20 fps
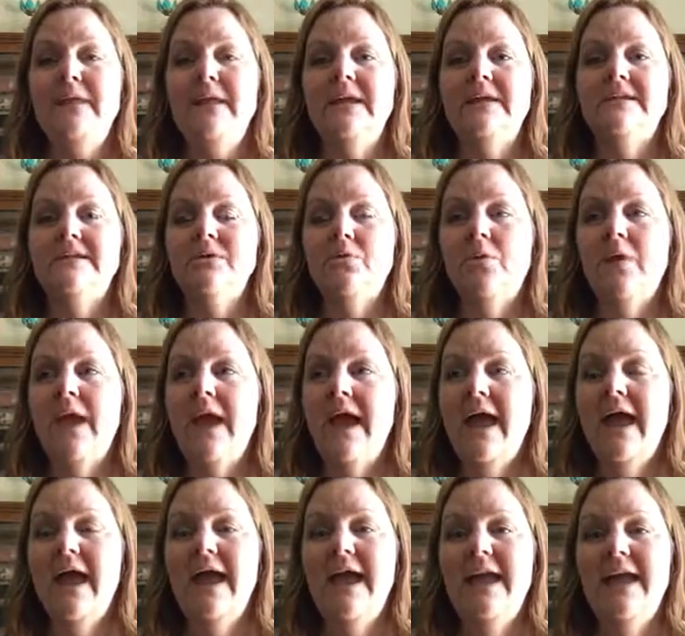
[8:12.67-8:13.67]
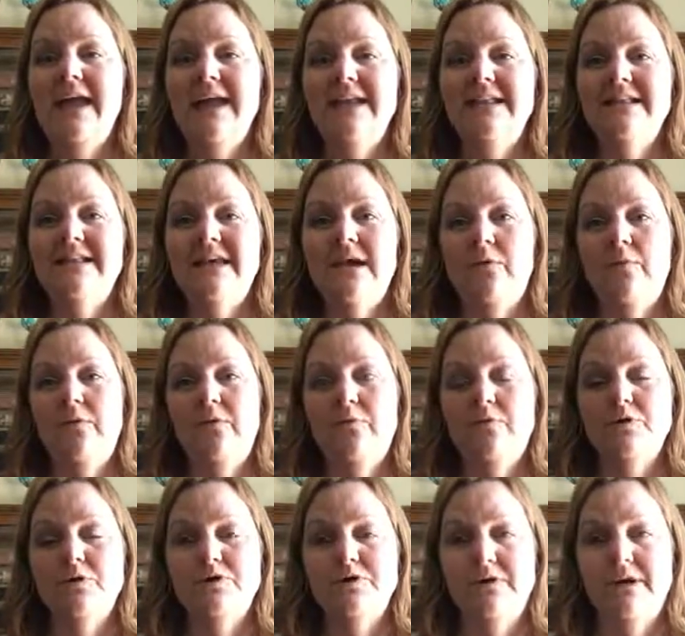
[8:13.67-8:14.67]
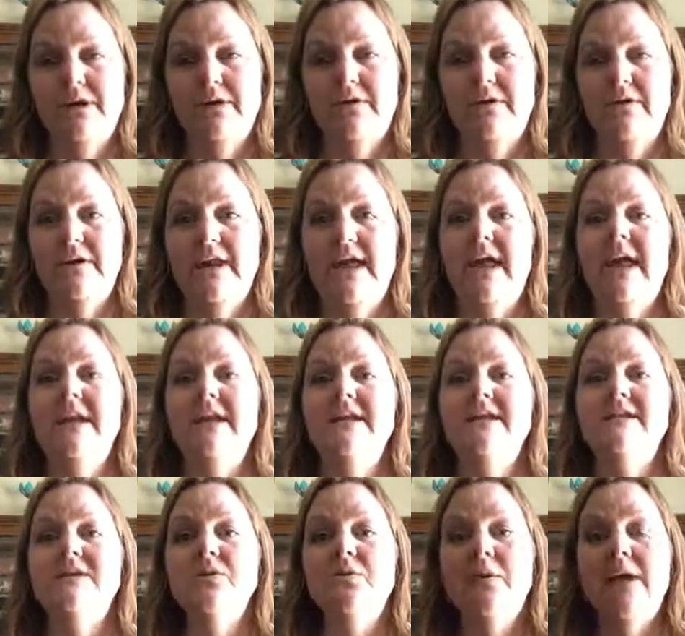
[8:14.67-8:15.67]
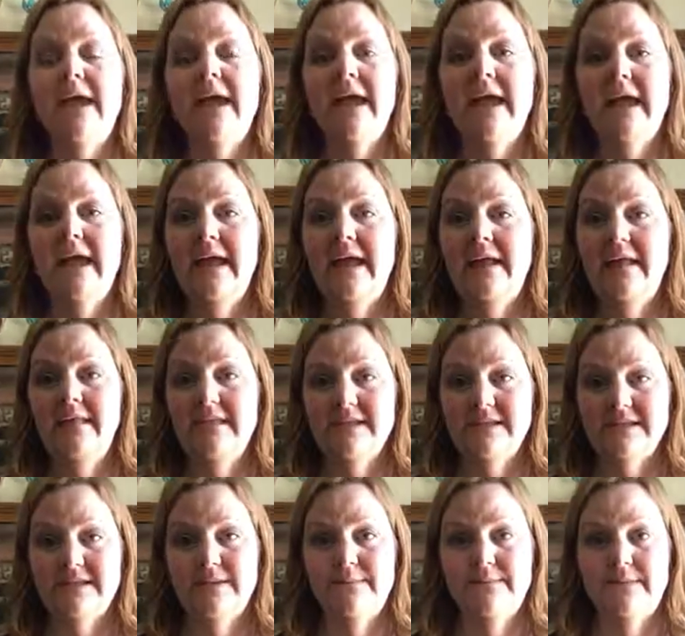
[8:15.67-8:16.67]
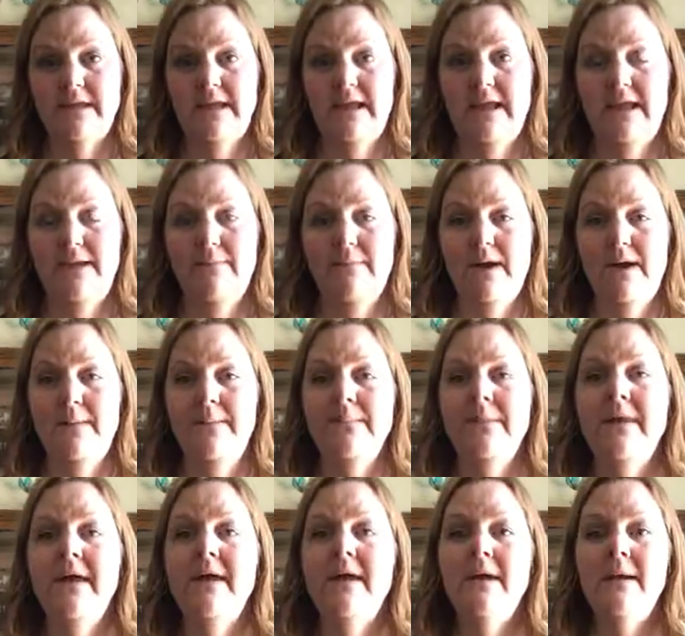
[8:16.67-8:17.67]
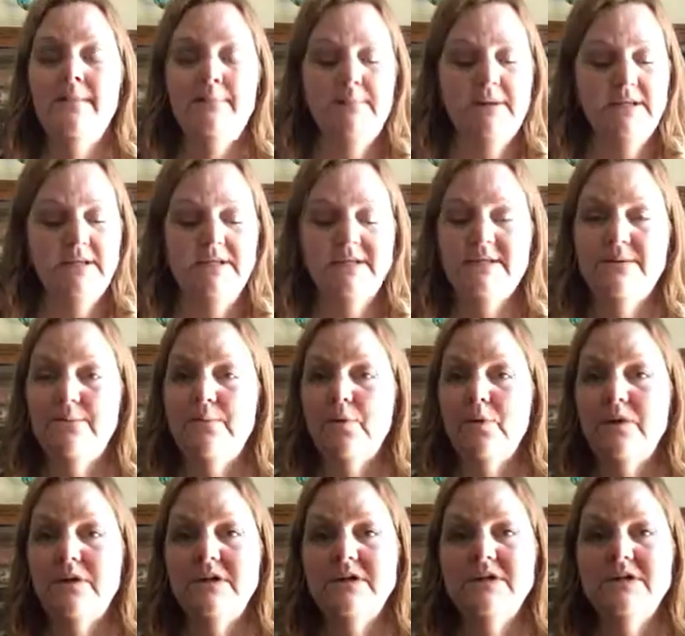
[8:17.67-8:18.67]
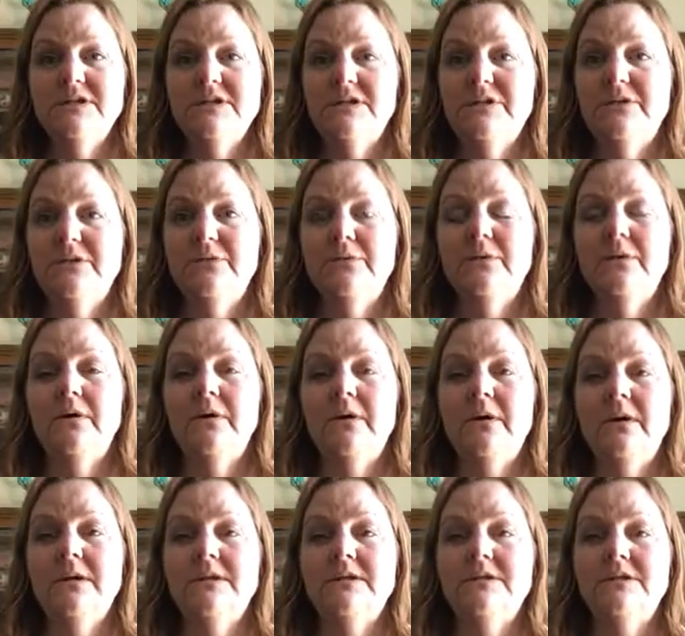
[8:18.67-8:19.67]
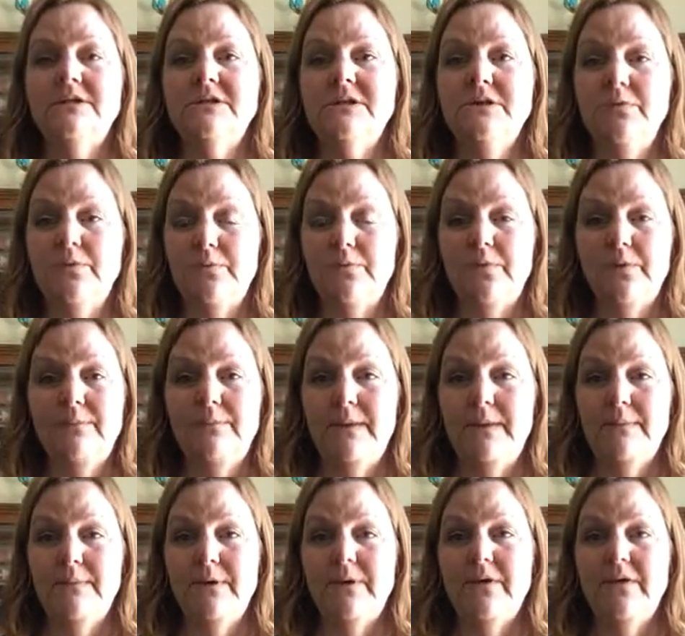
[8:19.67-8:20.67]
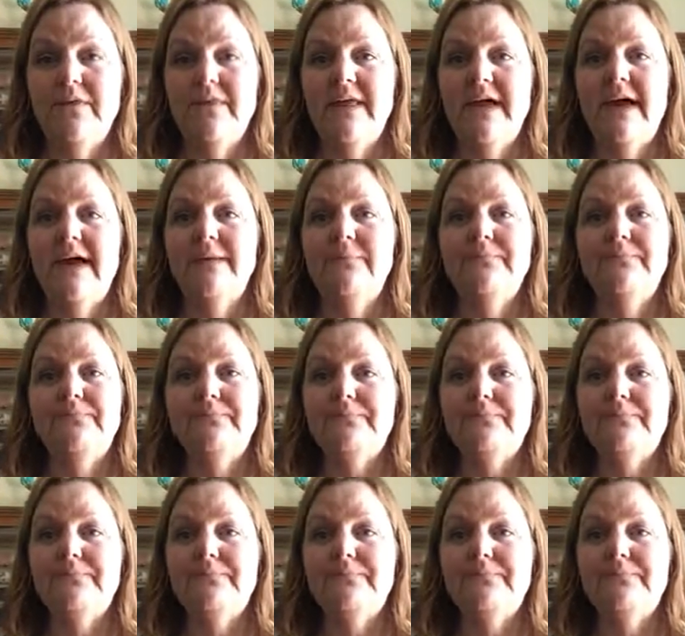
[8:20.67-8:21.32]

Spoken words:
it's okay that we were triggered, and it's okay that something came up. But it's important to remember that